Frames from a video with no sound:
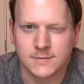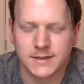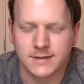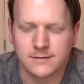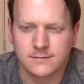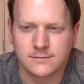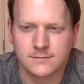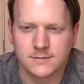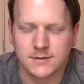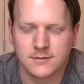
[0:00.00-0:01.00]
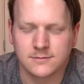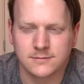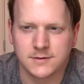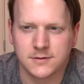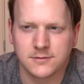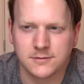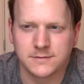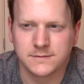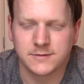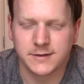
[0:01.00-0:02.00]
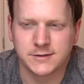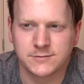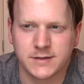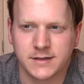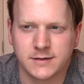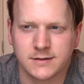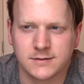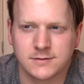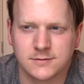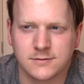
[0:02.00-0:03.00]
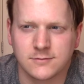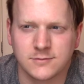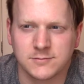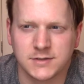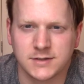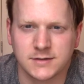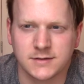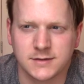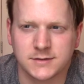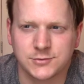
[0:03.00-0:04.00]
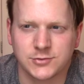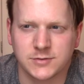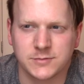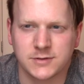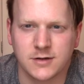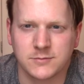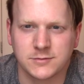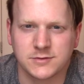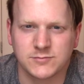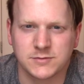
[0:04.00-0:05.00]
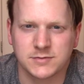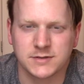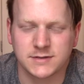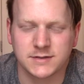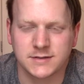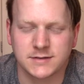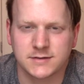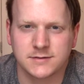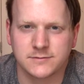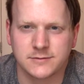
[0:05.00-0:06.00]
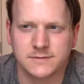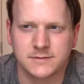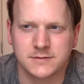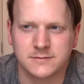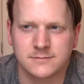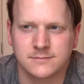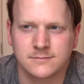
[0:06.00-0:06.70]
I don't know if graduating high school would be an extreme accomplishment because that's sort of a